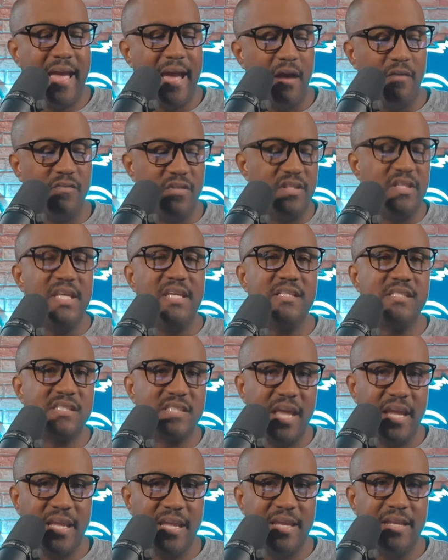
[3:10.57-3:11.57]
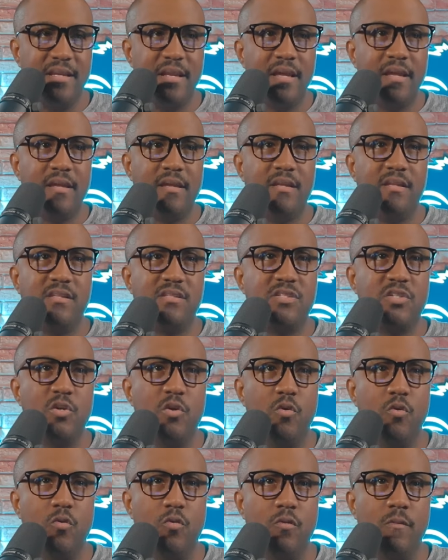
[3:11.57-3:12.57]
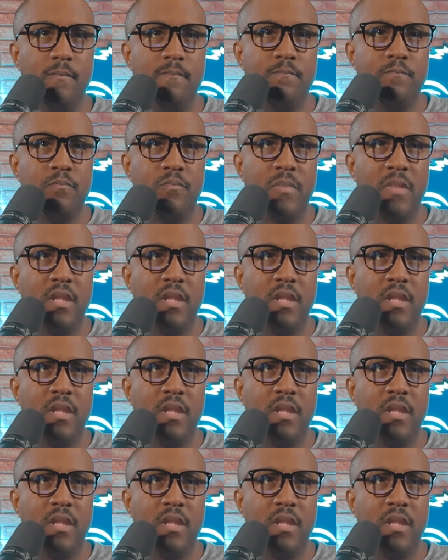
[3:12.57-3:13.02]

have the second to